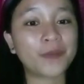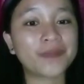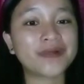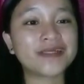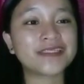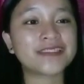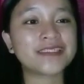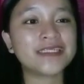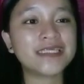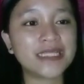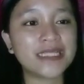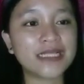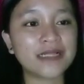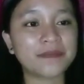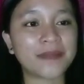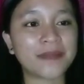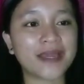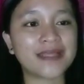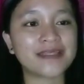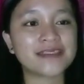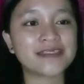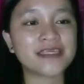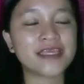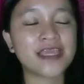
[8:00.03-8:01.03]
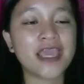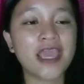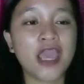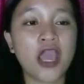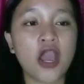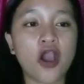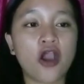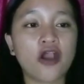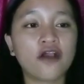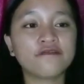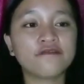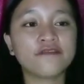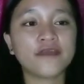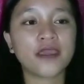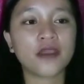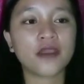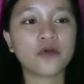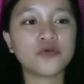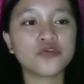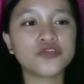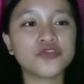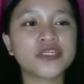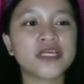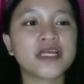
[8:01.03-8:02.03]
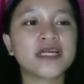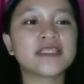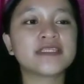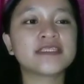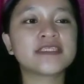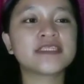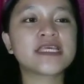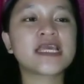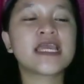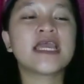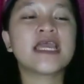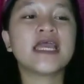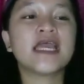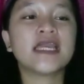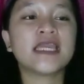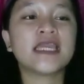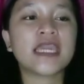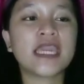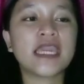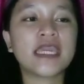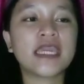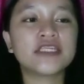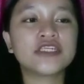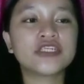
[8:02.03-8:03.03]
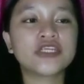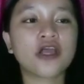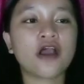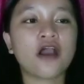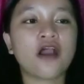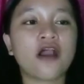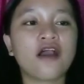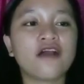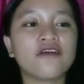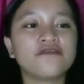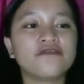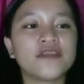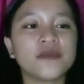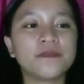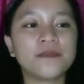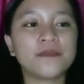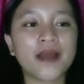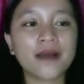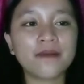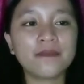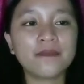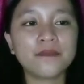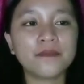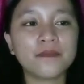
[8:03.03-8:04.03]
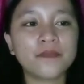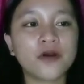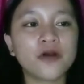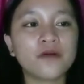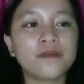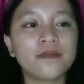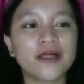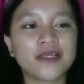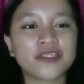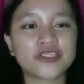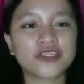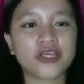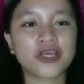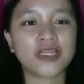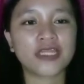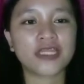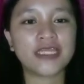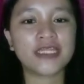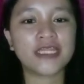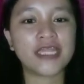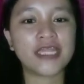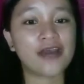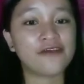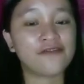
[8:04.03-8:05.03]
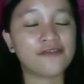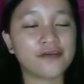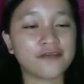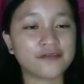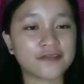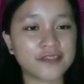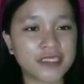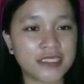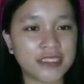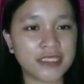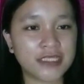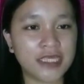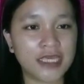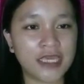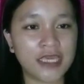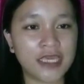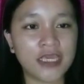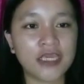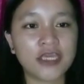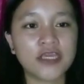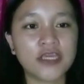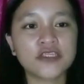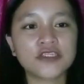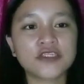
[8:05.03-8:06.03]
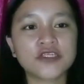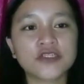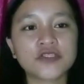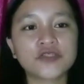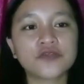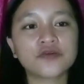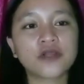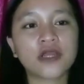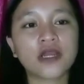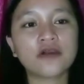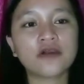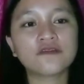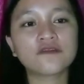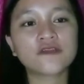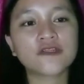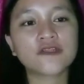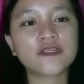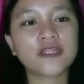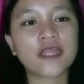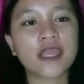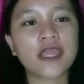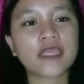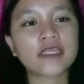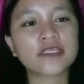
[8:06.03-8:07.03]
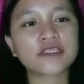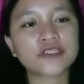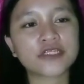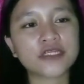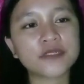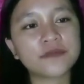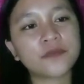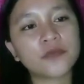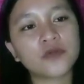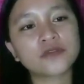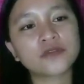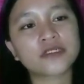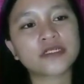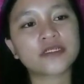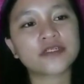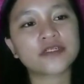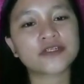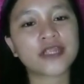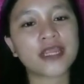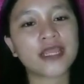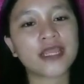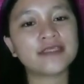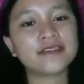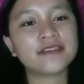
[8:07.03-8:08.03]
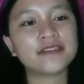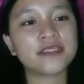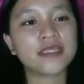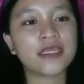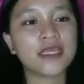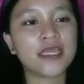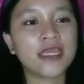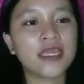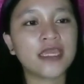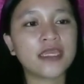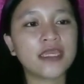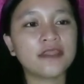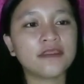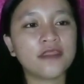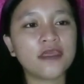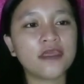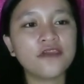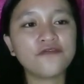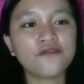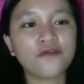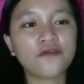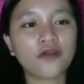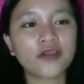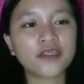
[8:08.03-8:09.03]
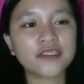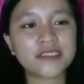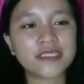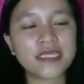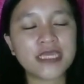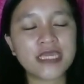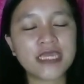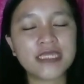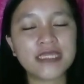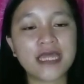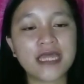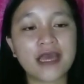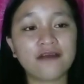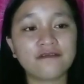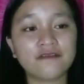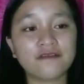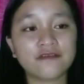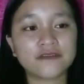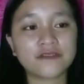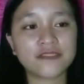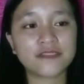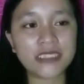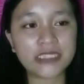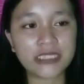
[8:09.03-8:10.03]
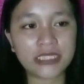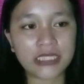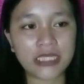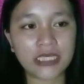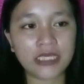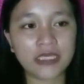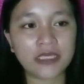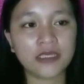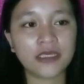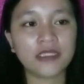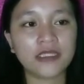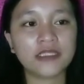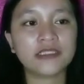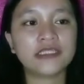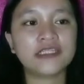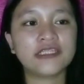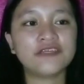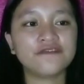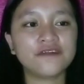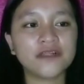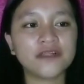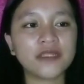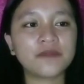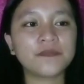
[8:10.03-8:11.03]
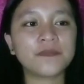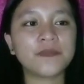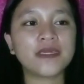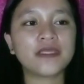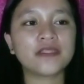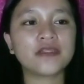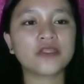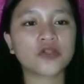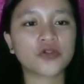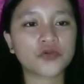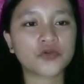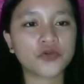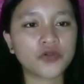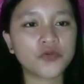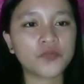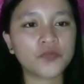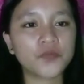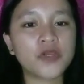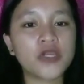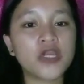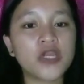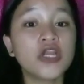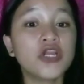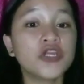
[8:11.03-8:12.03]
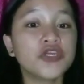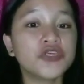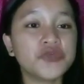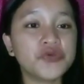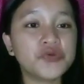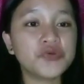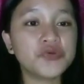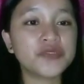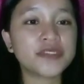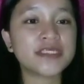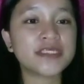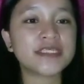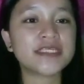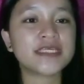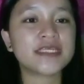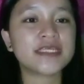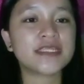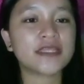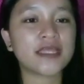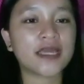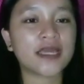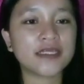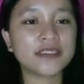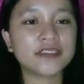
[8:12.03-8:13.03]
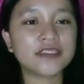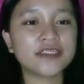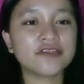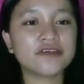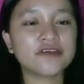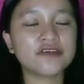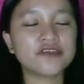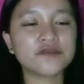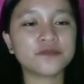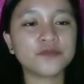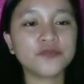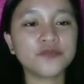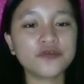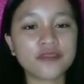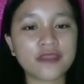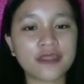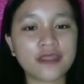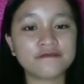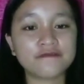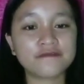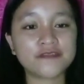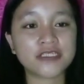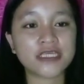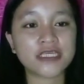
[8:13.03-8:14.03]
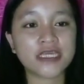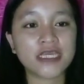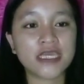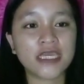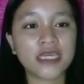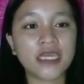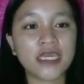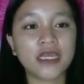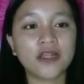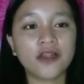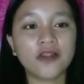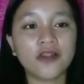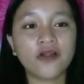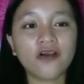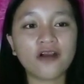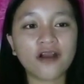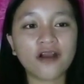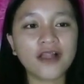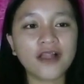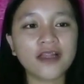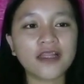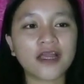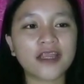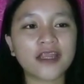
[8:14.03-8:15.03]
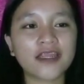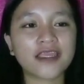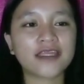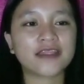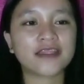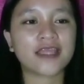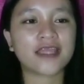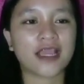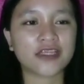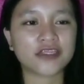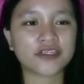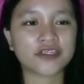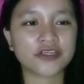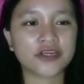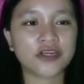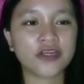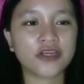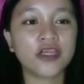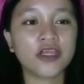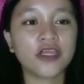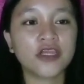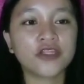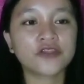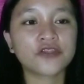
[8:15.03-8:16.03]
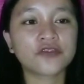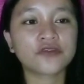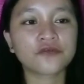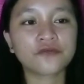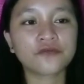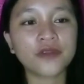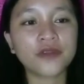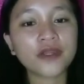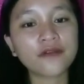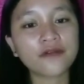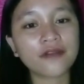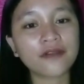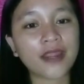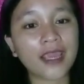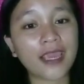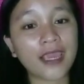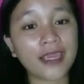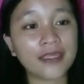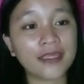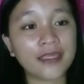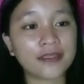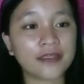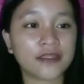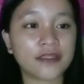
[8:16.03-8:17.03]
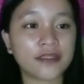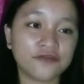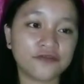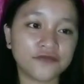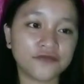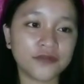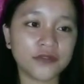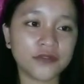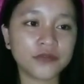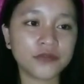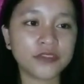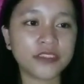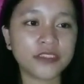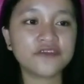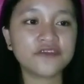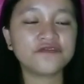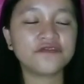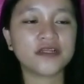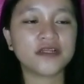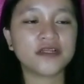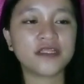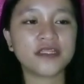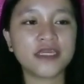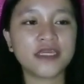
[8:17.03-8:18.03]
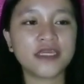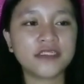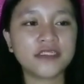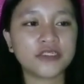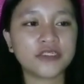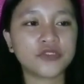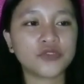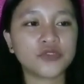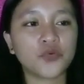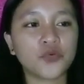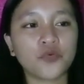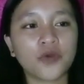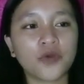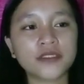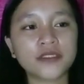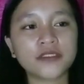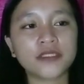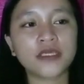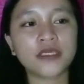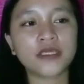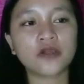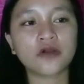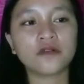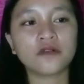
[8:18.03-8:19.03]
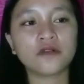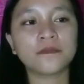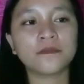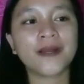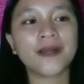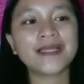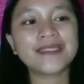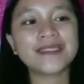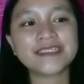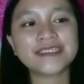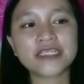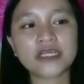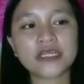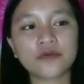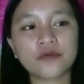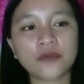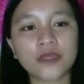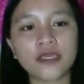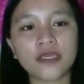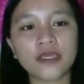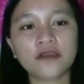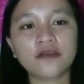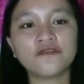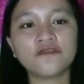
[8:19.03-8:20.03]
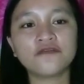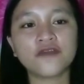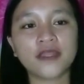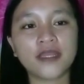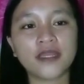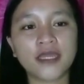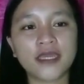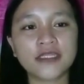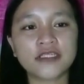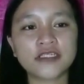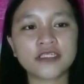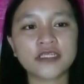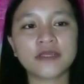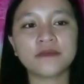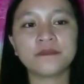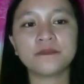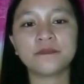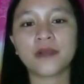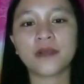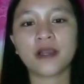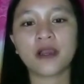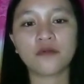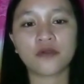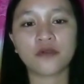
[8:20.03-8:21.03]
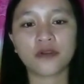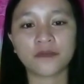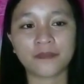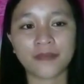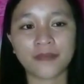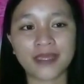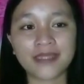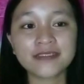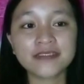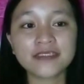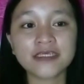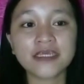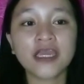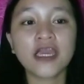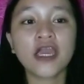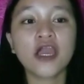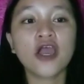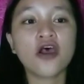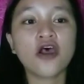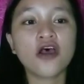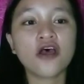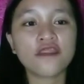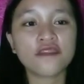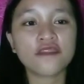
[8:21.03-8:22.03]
informal settlements of the ocean's edge of the population in Davao City. So to counter the extreme modern trends, they foresee Davao City developing the group uses indigenous motifs in local architecture to recreate the floating village into what they call Badjao Eco-Village Empowerment